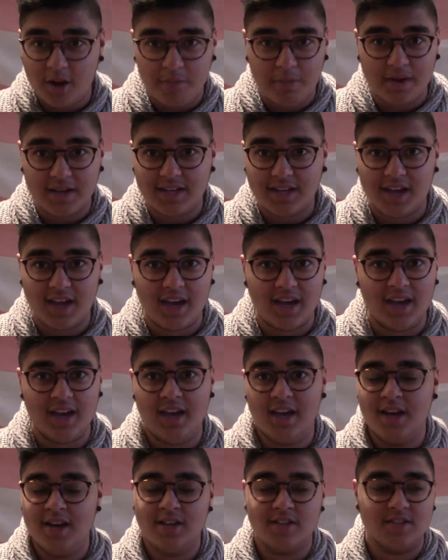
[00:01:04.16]
my
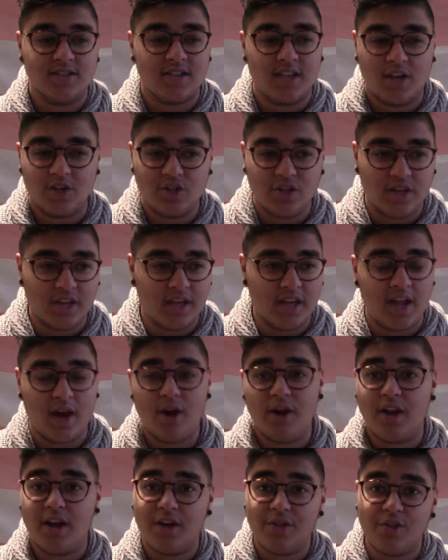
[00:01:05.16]
day, scheduling
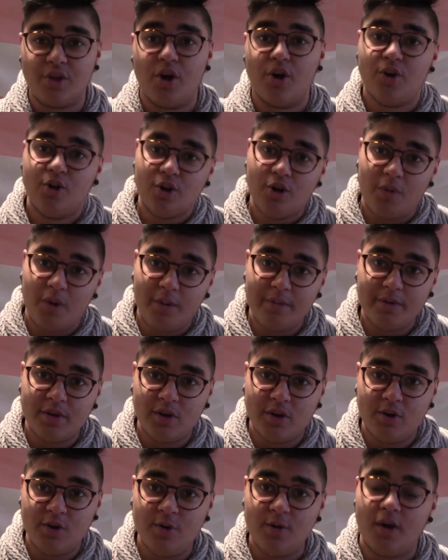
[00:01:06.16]
out, and I thought, you know what I'm
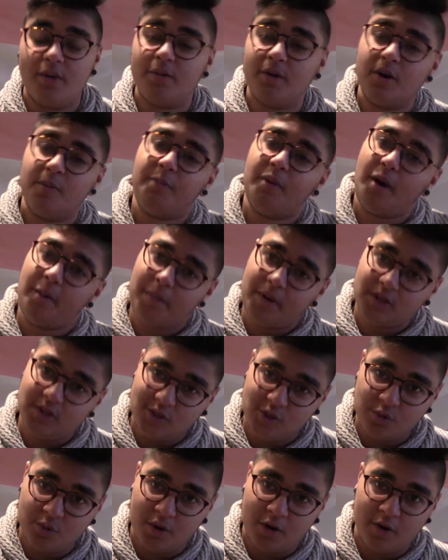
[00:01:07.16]
gonna do? I'm gonna pop
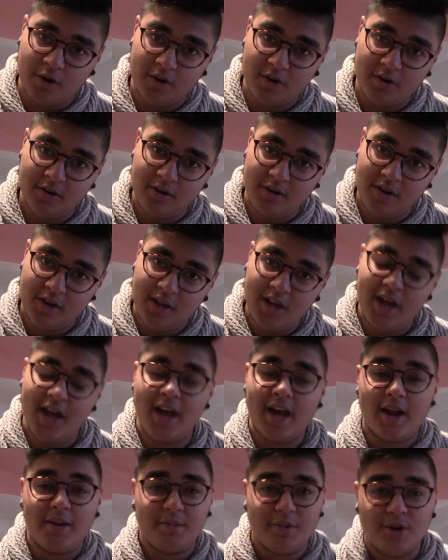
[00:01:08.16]
onto Twitter,
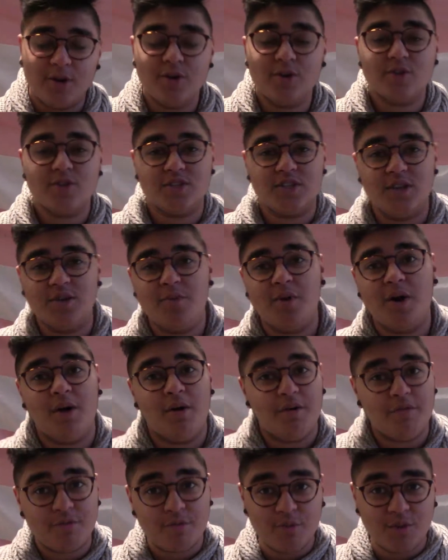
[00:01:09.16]
and I'm gonna go see
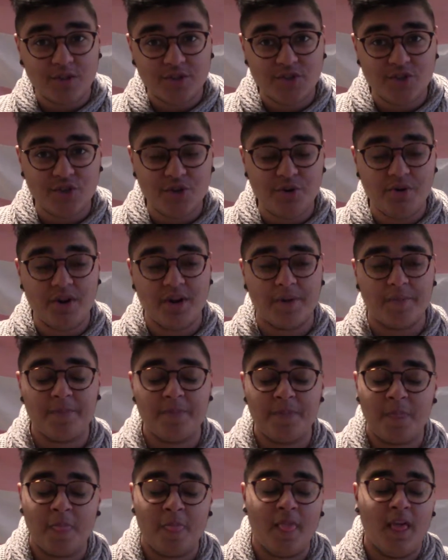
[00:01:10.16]
how everyone's doing.
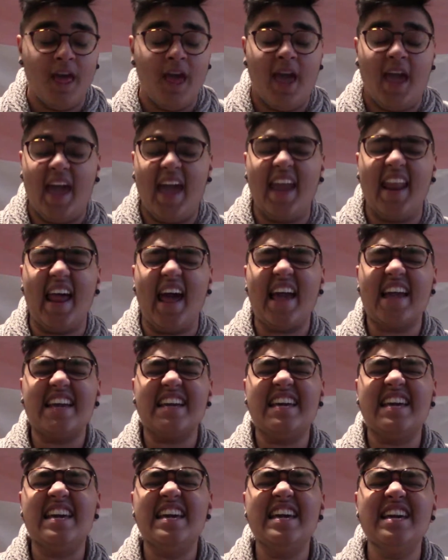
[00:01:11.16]
And I
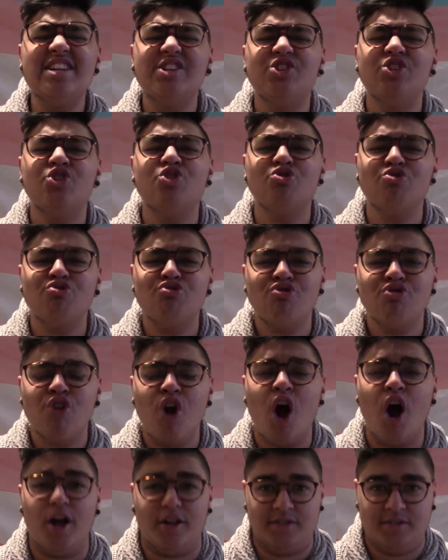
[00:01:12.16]
kid you
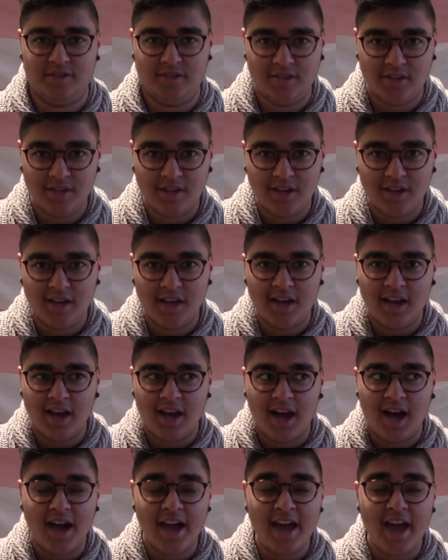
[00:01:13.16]
not,
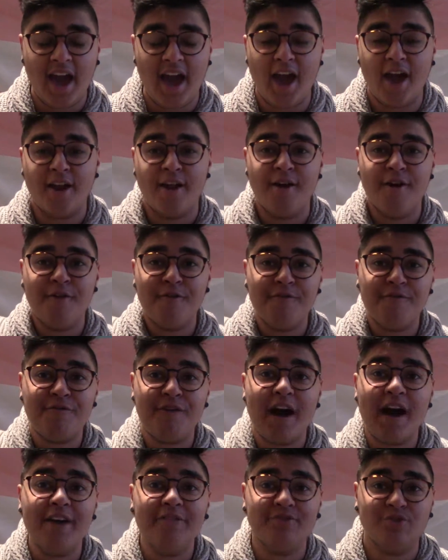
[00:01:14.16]
I had
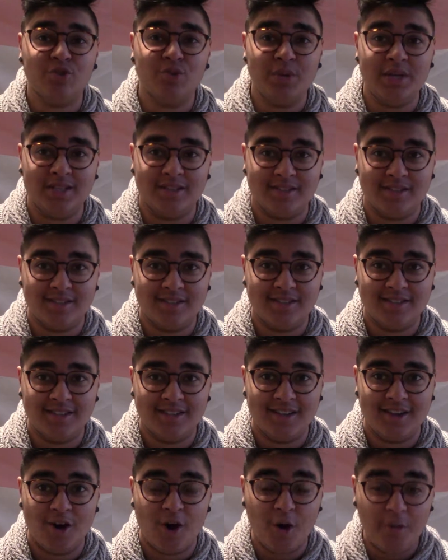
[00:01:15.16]
5 tweets
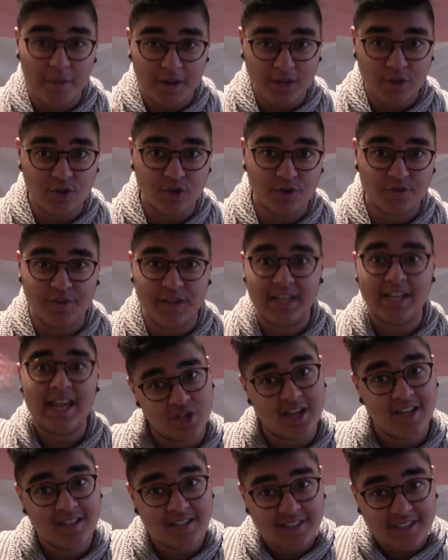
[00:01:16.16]
on my newsfeed
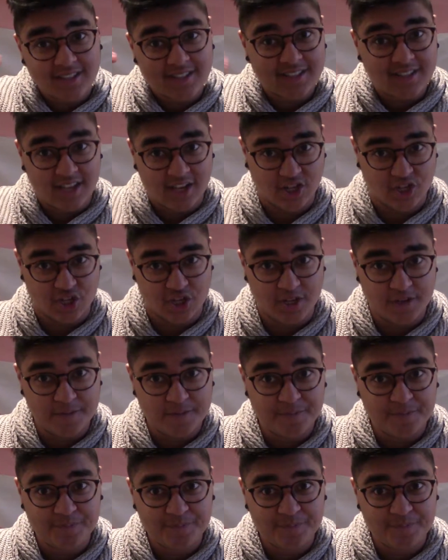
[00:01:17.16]
in succession,